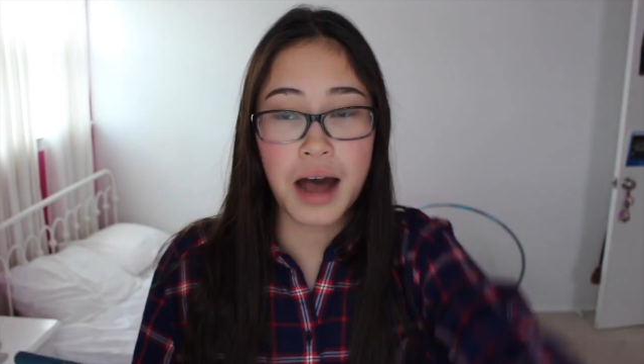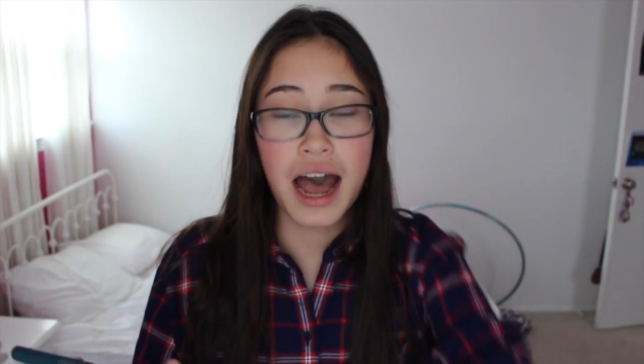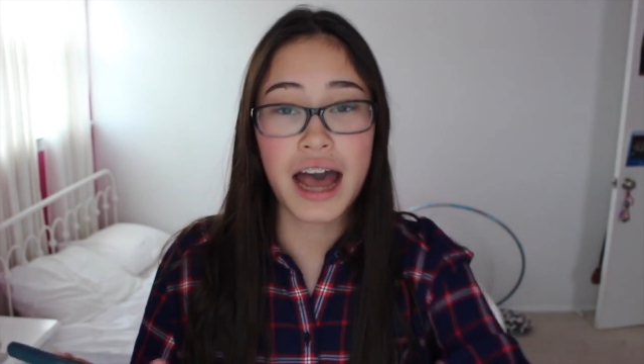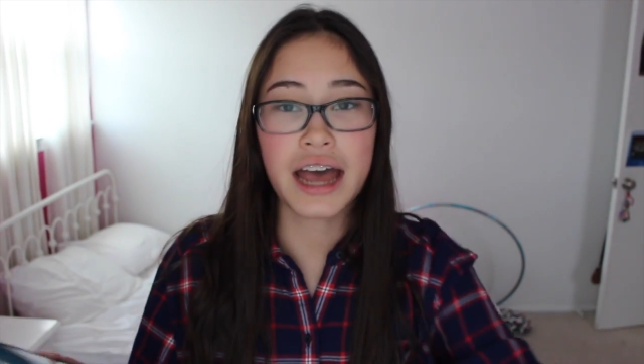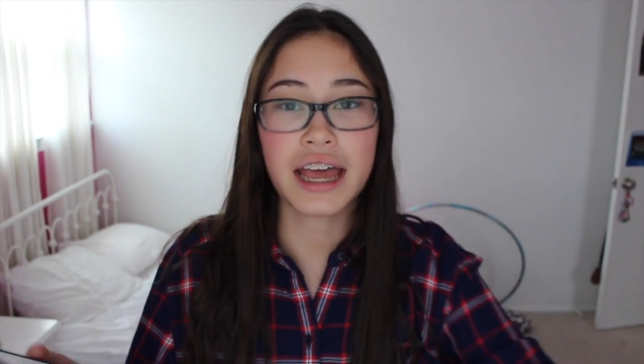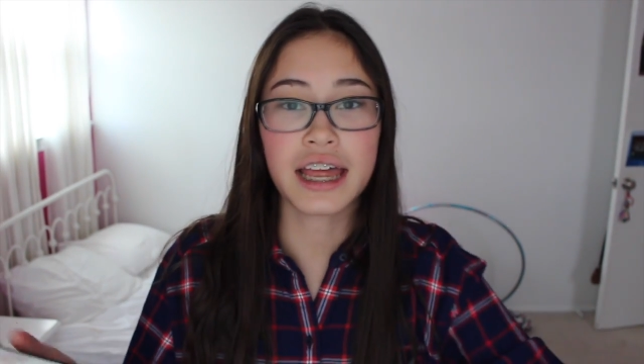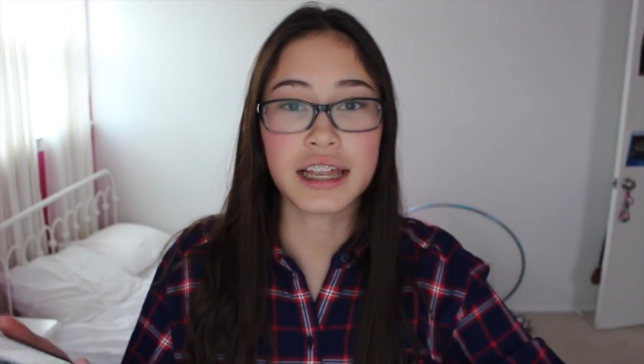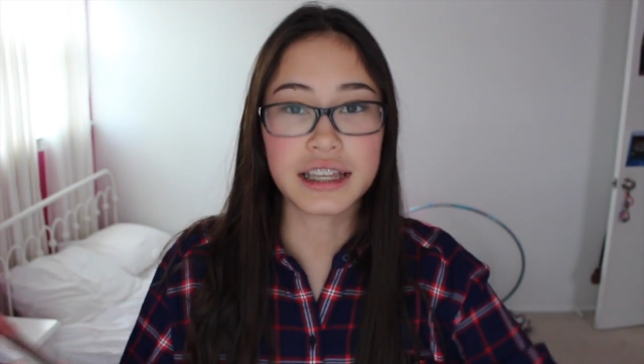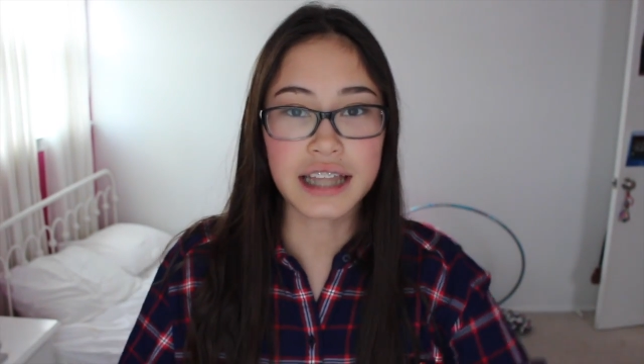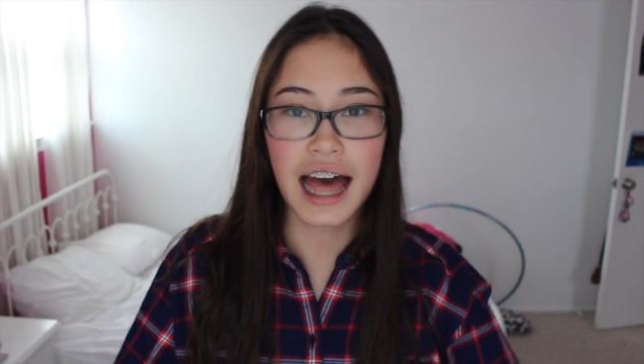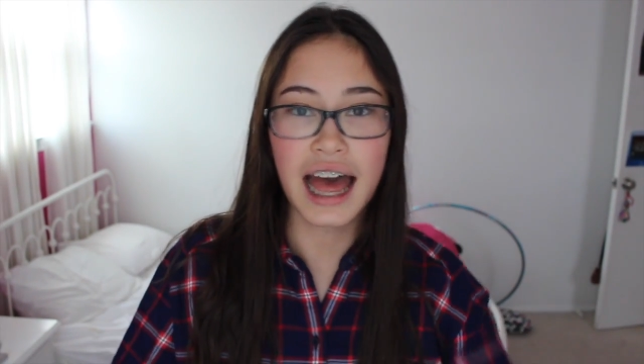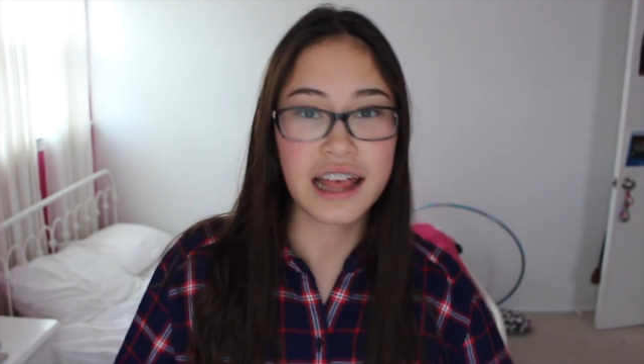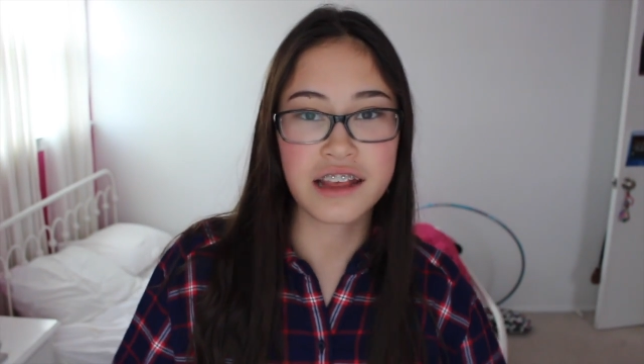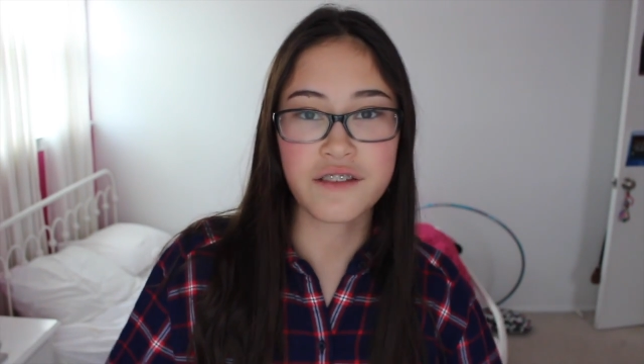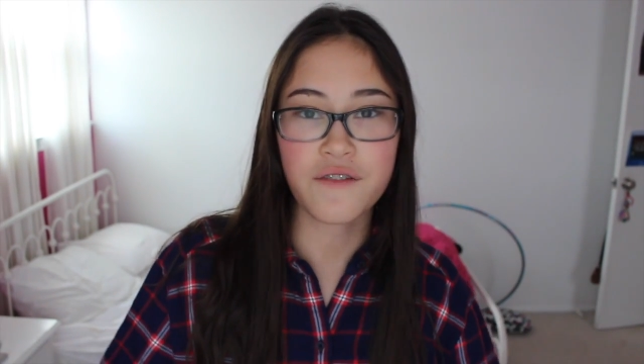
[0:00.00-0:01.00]
My
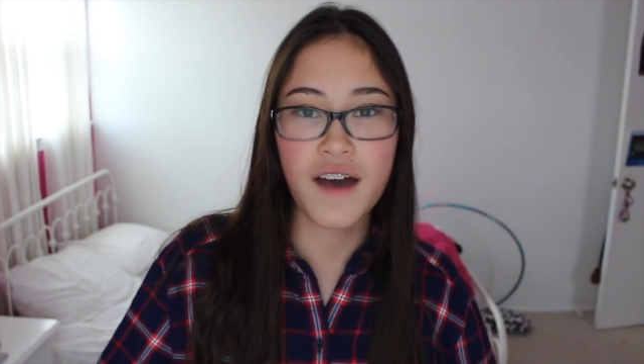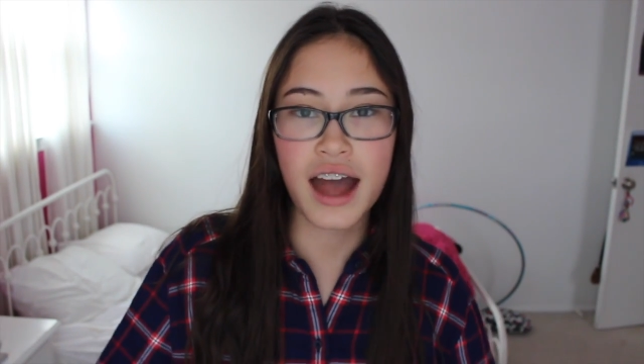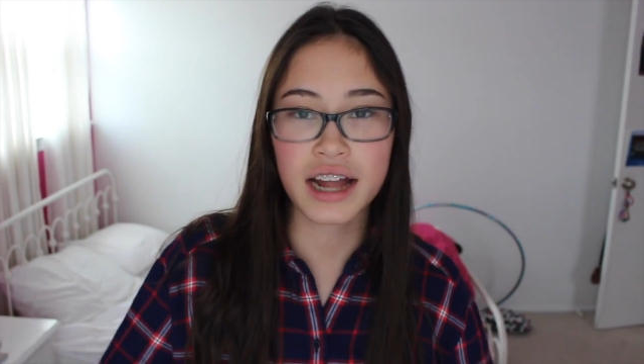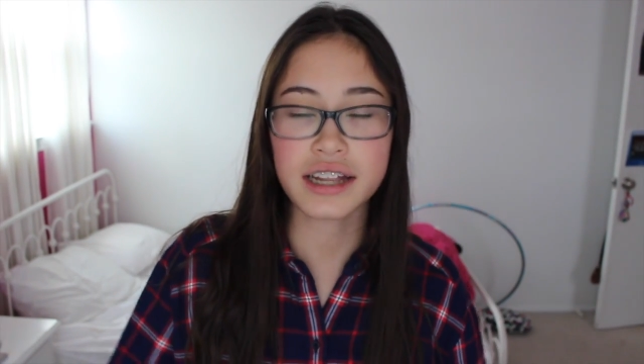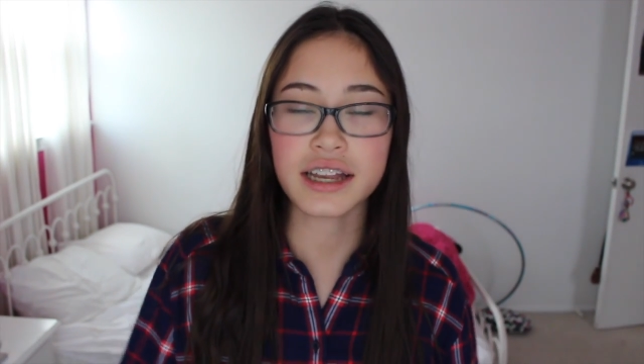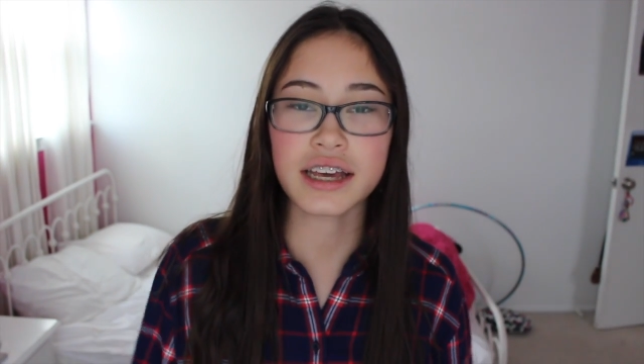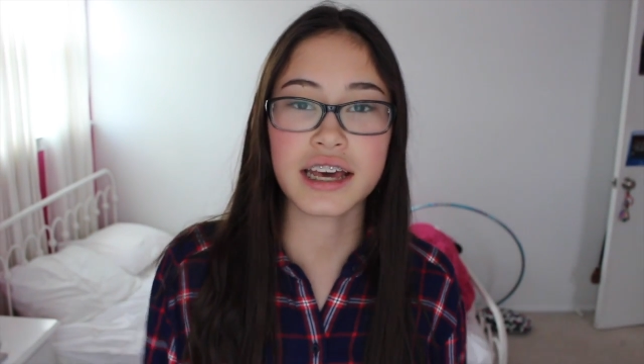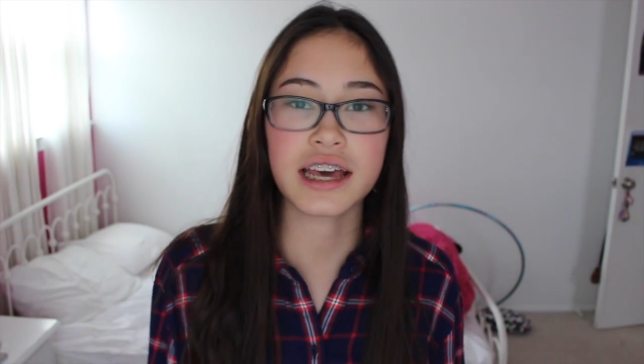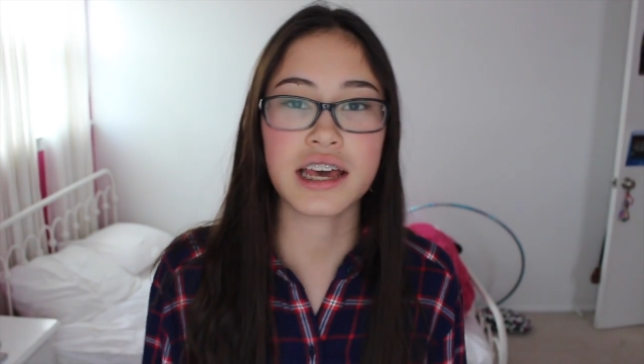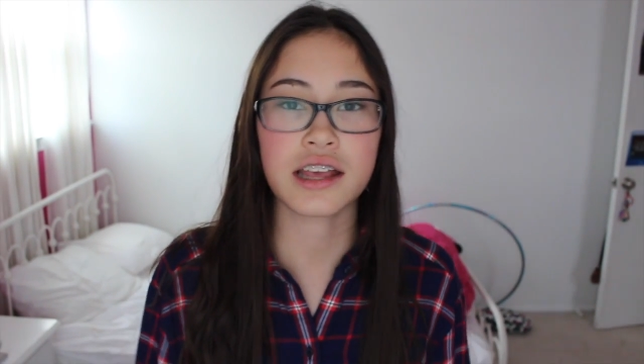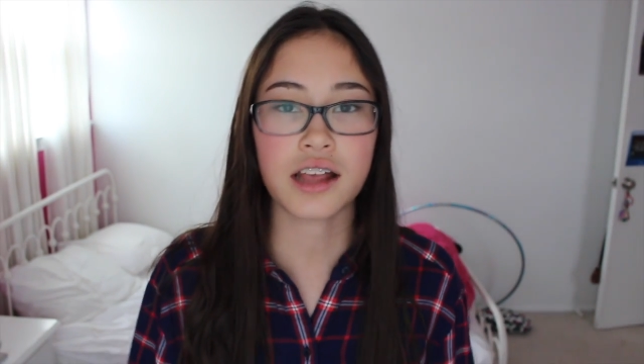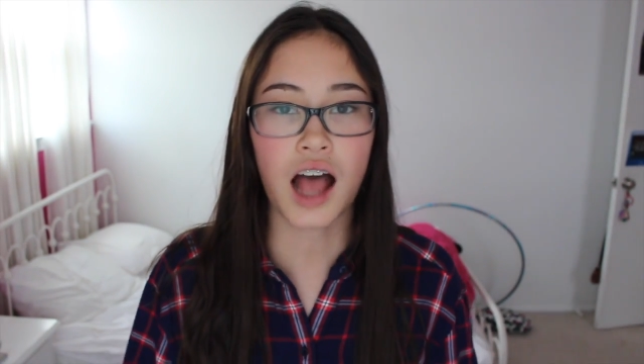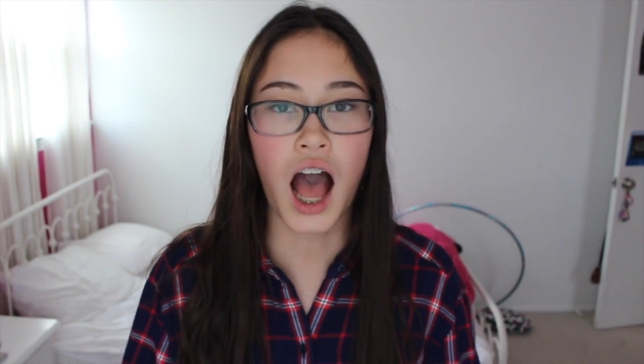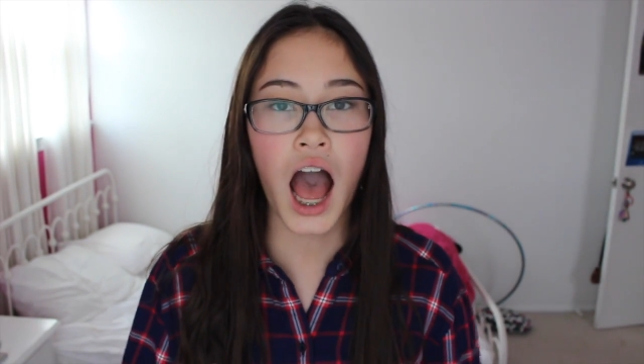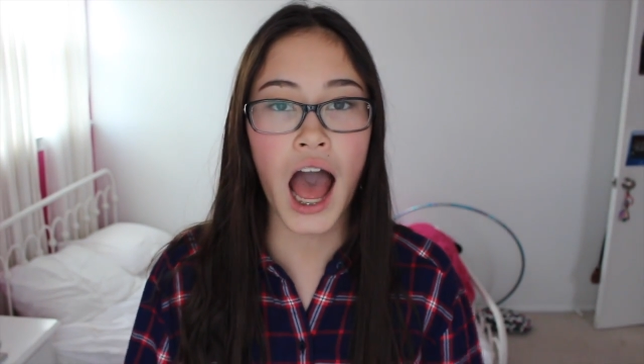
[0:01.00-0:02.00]
last fact
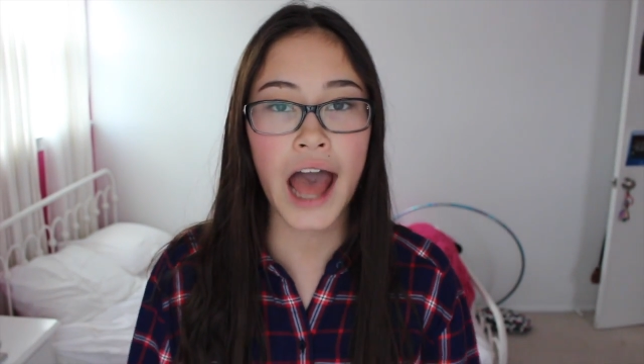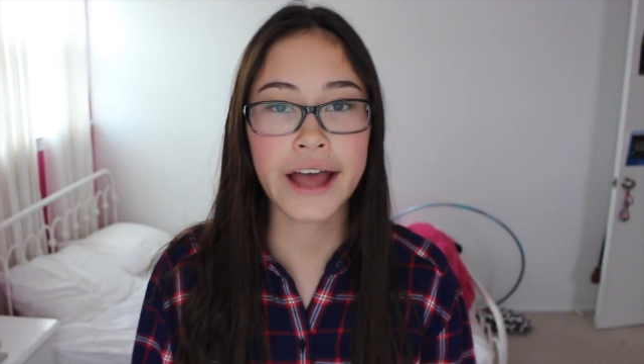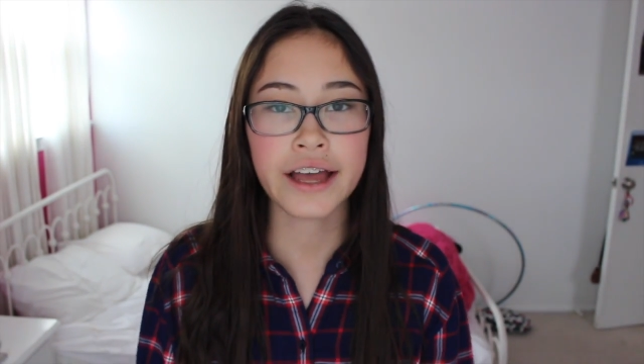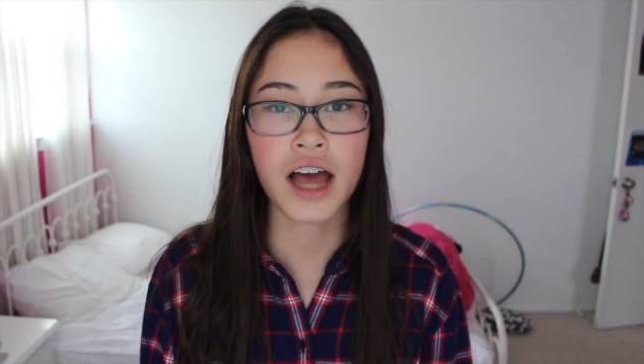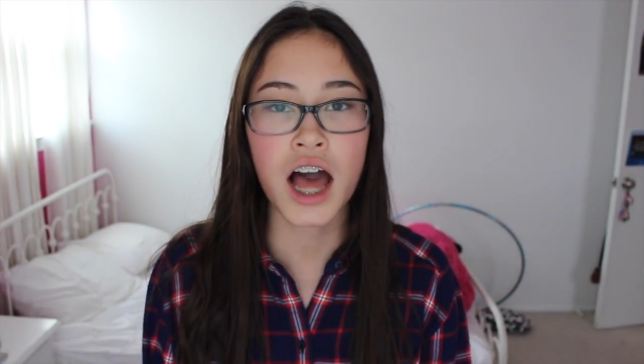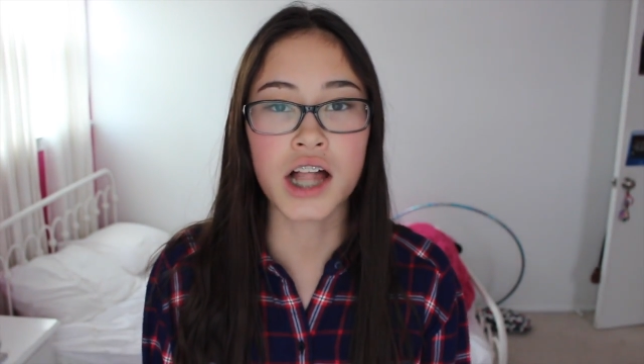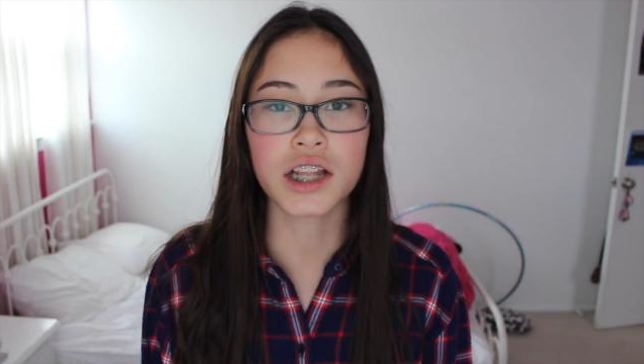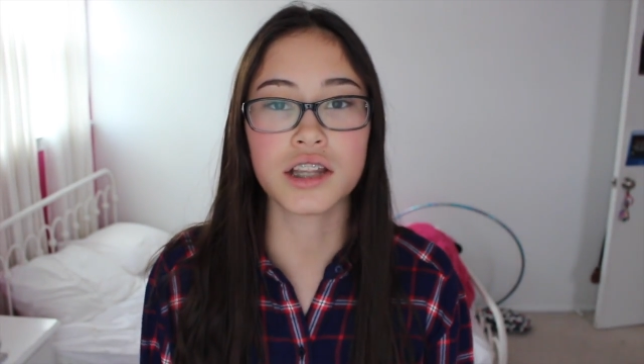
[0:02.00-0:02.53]
is I